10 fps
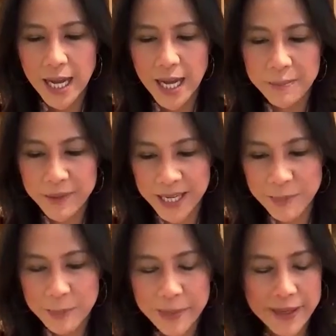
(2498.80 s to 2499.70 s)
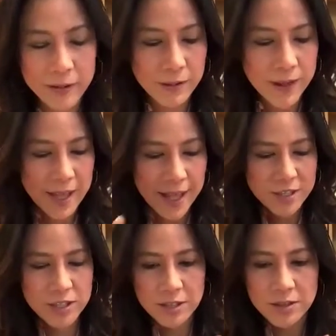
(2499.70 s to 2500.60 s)
um, and Emma Peel,
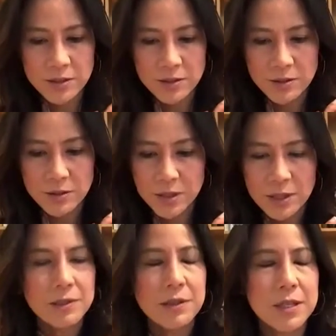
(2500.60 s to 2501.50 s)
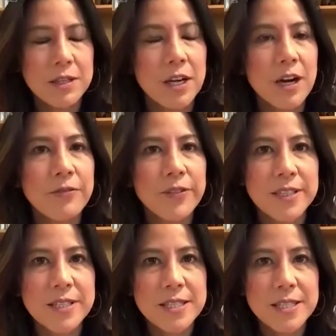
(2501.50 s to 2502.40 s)
to the
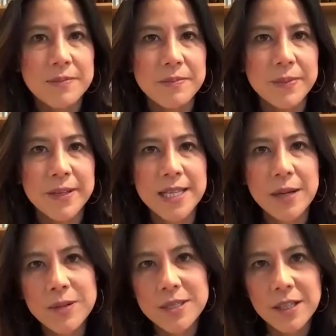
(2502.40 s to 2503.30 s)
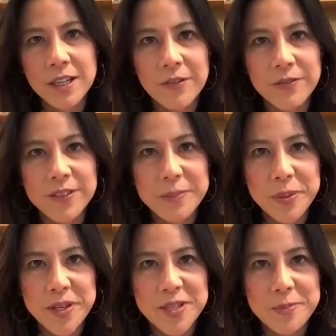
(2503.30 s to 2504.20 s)
confidence because I wasn't a
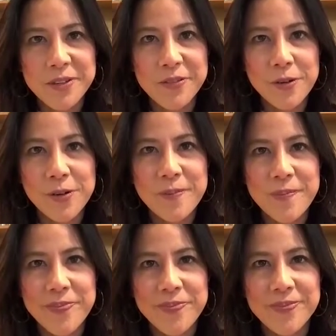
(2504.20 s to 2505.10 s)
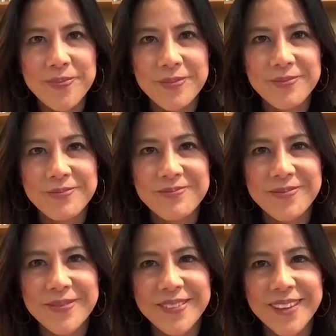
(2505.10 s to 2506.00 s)
confident person before.
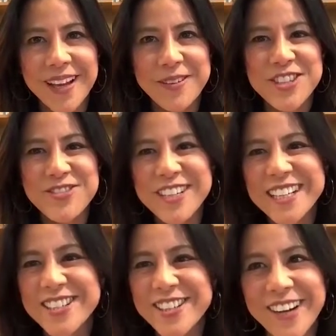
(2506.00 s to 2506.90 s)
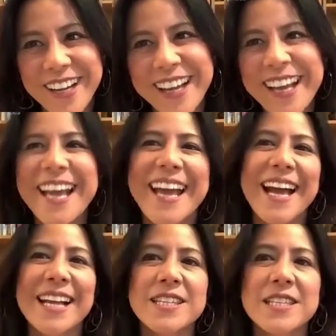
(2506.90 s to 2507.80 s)
I was really shy.
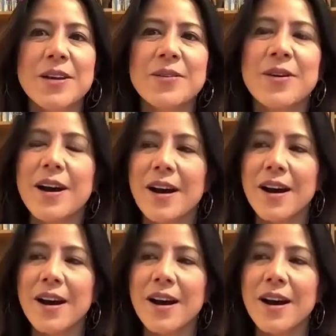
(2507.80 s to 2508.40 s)
And so